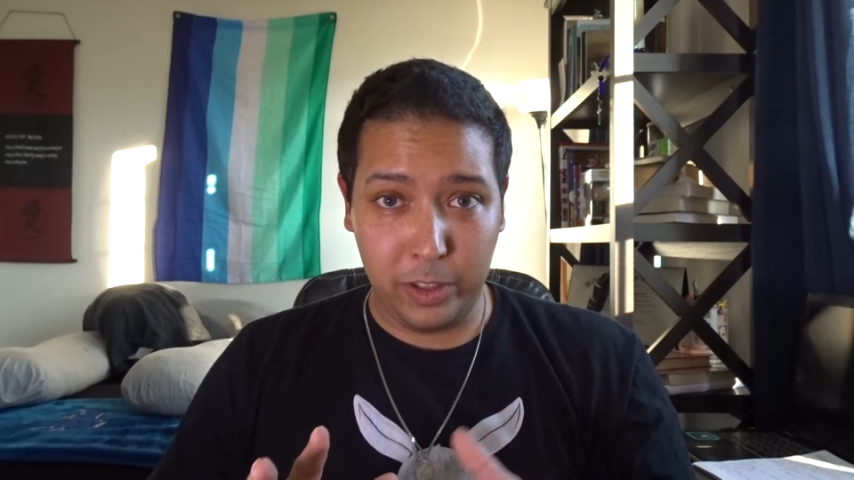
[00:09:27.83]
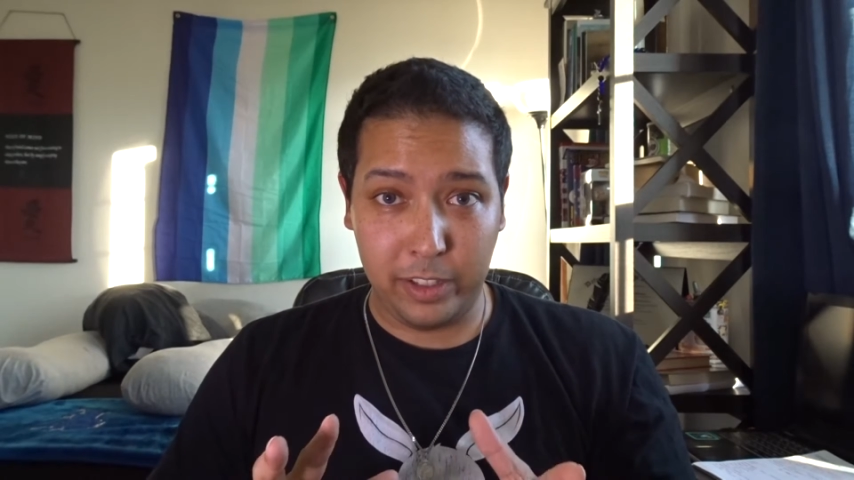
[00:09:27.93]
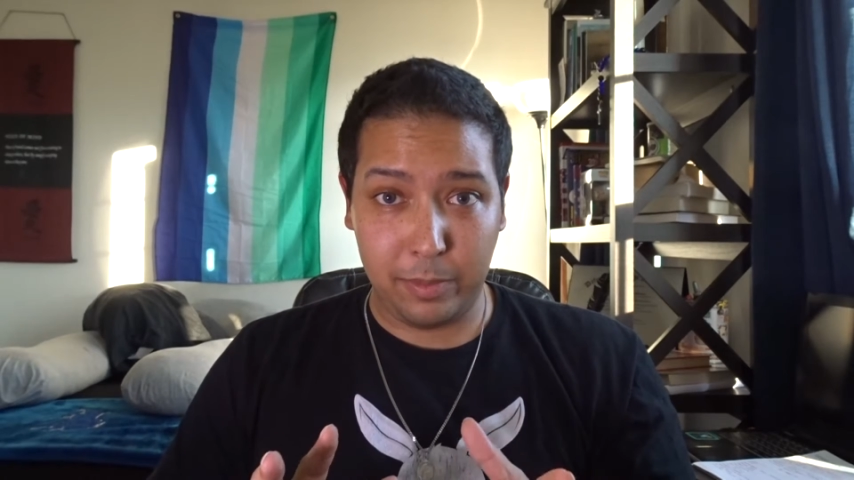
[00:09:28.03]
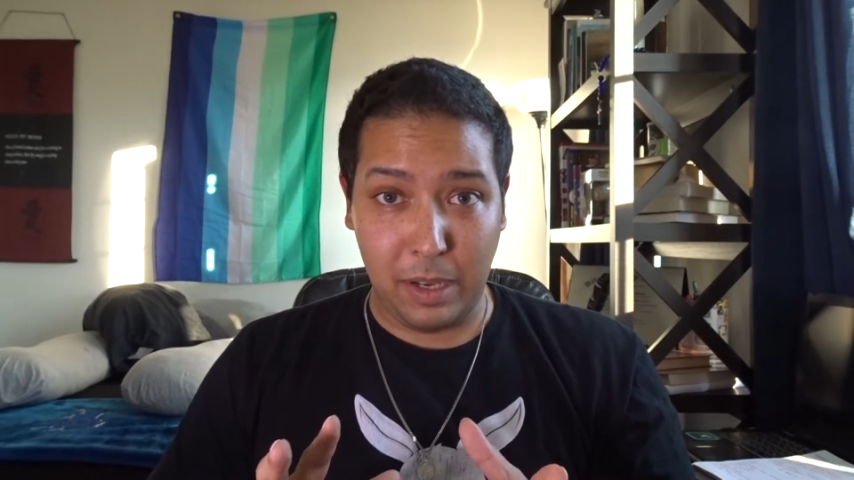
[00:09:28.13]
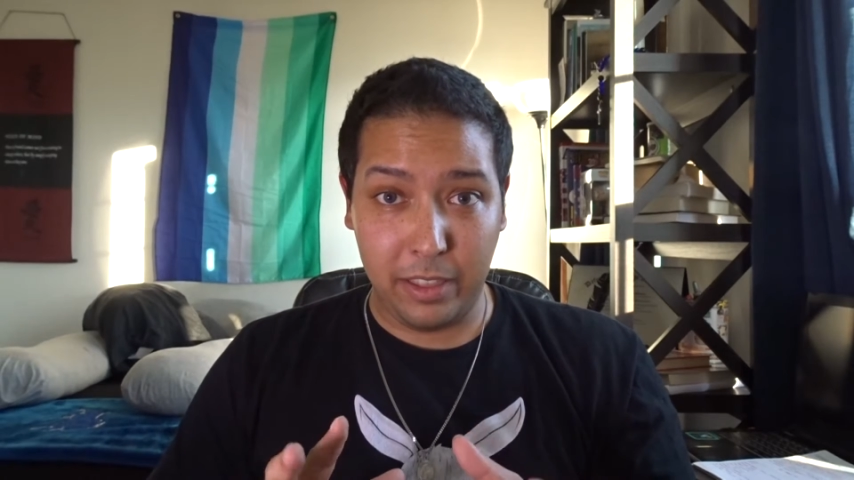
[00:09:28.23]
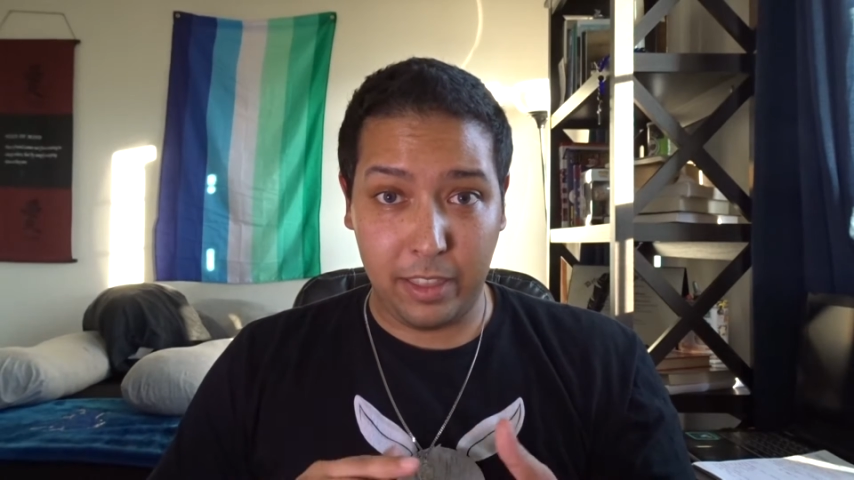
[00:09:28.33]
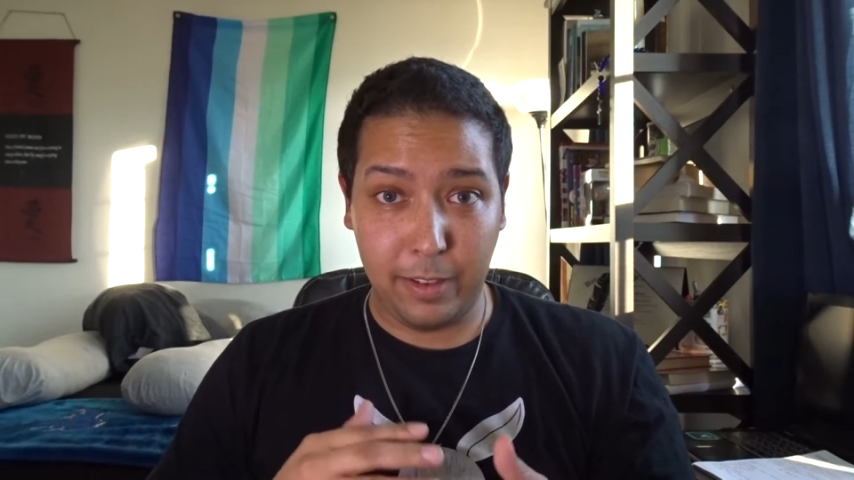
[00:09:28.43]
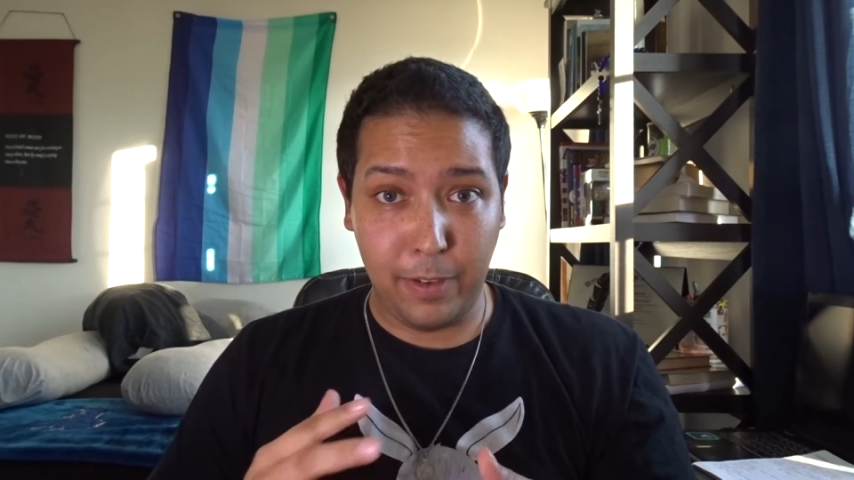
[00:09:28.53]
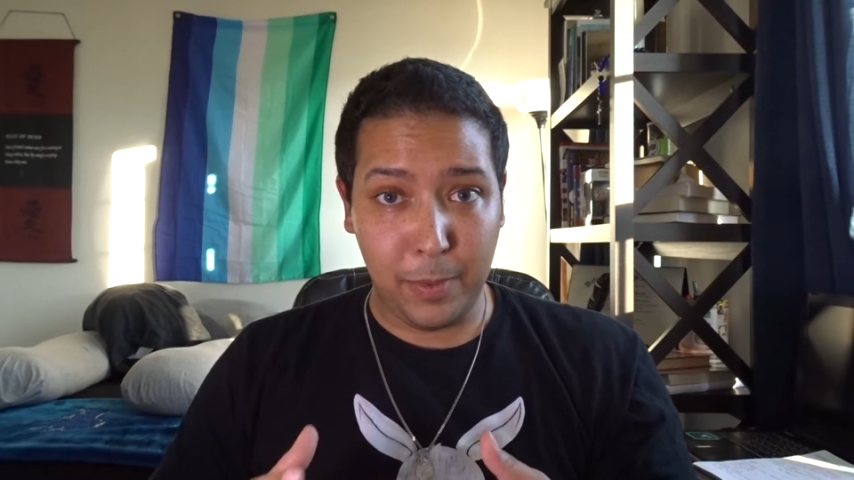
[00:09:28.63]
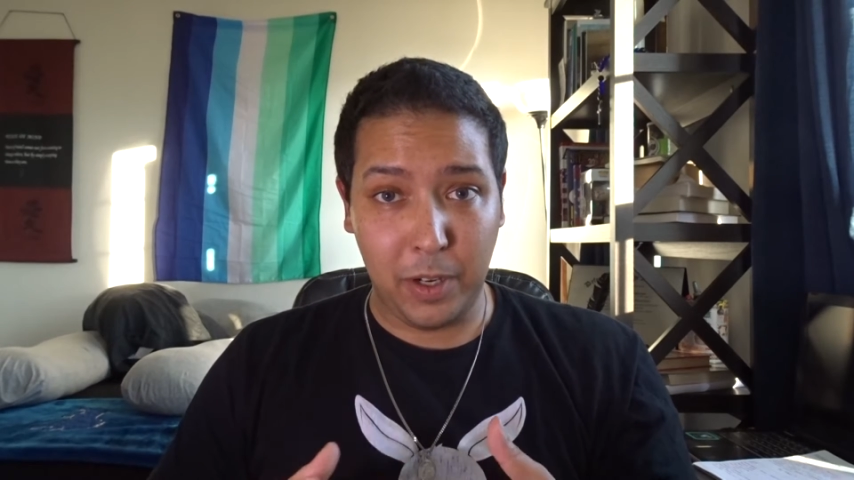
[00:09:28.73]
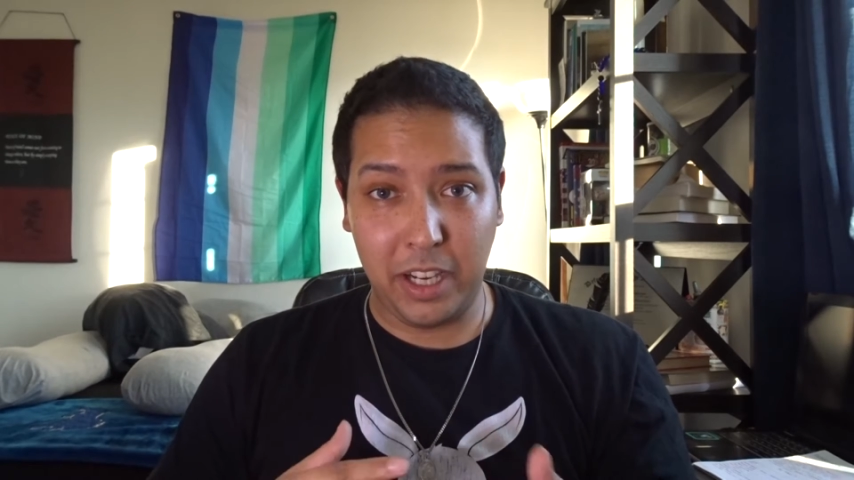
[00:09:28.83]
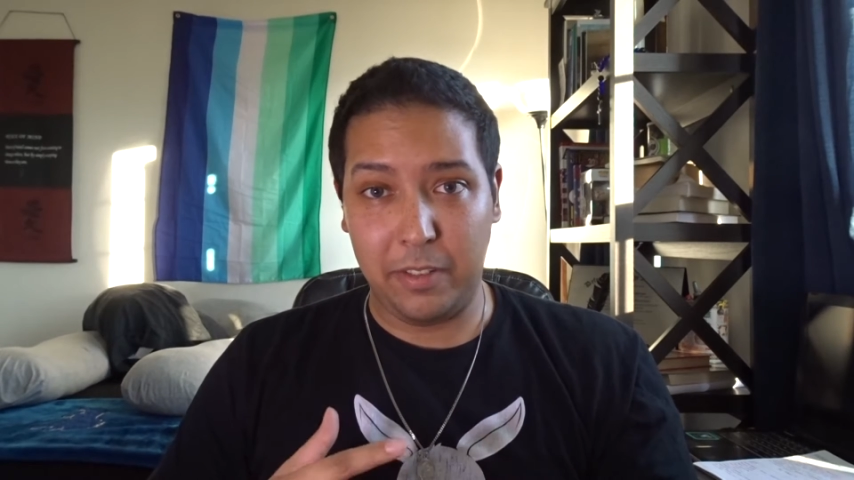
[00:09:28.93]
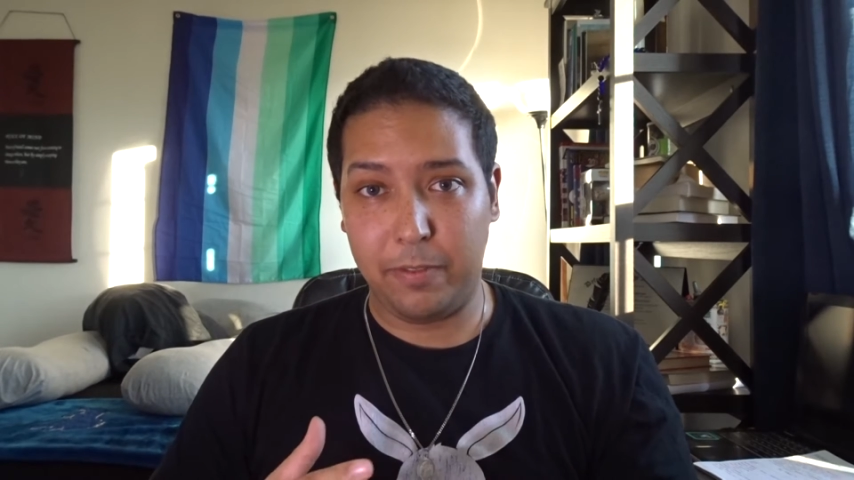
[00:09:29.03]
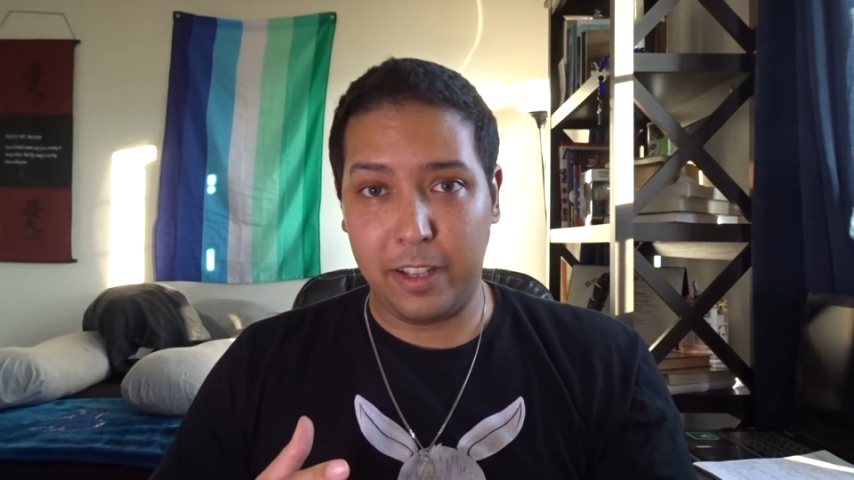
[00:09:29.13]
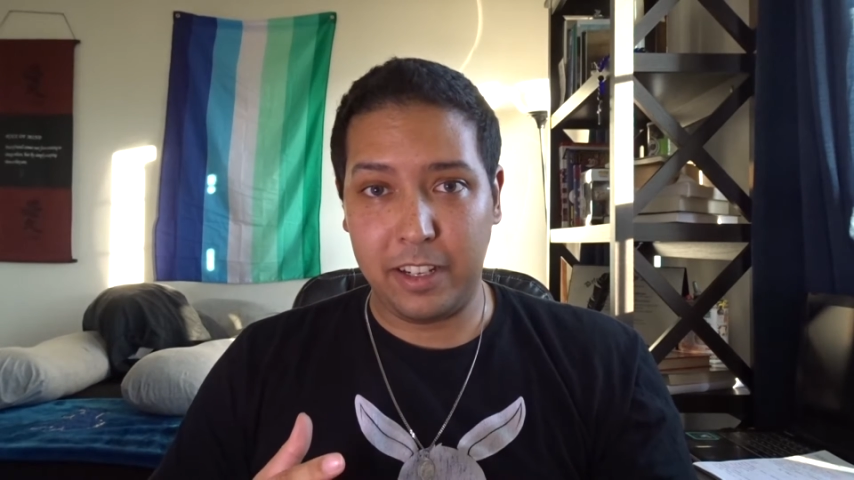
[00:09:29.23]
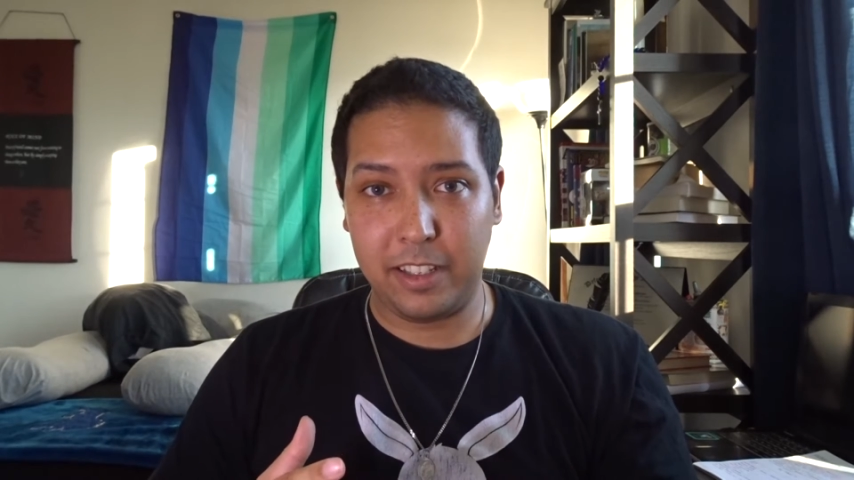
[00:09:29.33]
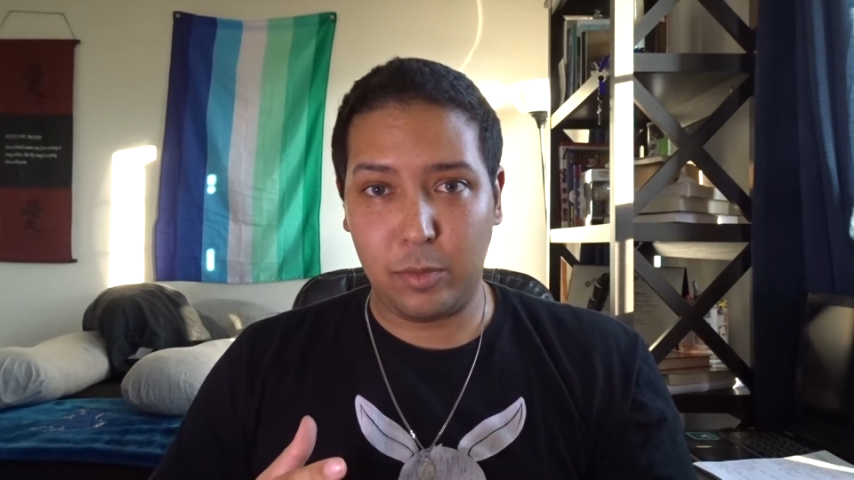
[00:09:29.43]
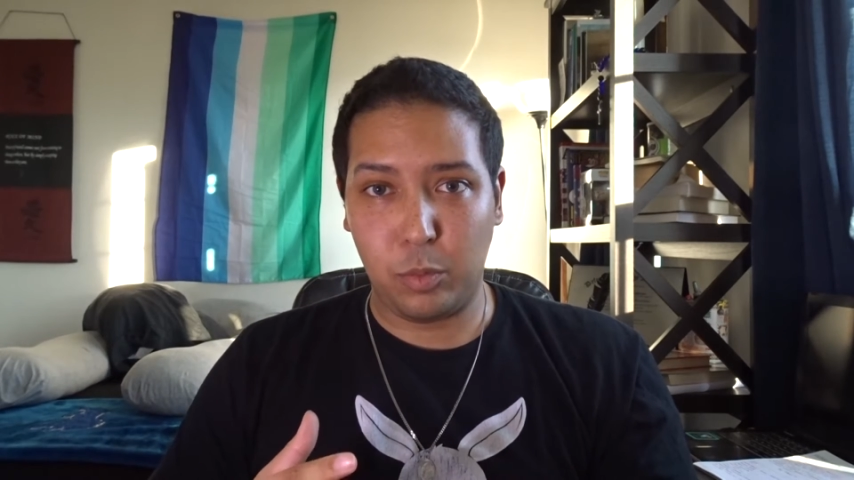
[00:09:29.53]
this month of February in fitness